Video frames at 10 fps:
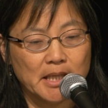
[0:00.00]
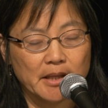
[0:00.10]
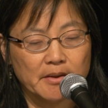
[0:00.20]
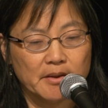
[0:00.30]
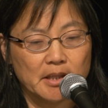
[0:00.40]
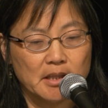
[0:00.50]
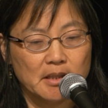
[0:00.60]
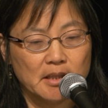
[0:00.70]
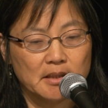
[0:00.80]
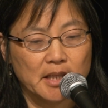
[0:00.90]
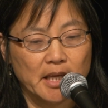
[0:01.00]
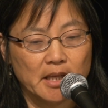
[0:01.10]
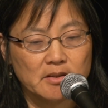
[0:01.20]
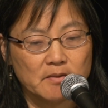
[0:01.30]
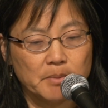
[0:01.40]
death at the
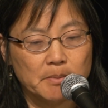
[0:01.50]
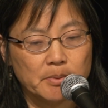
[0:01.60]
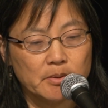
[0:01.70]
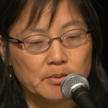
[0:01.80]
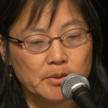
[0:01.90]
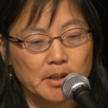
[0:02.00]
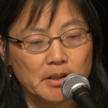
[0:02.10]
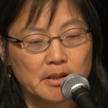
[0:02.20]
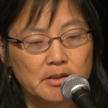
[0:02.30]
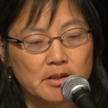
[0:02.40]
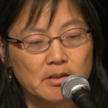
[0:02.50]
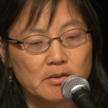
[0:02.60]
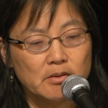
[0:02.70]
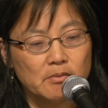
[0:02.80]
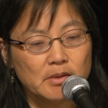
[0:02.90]
hands of people who
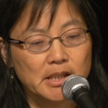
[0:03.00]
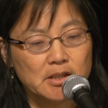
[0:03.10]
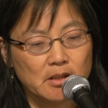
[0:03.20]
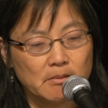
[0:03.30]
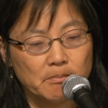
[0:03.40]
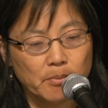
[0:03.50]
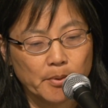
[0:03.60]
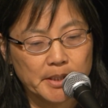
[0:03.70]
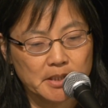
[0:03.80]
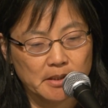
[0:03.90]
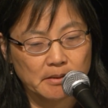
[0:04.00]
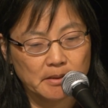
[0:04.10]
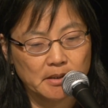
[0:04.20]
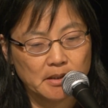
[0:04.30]
considered religion poison.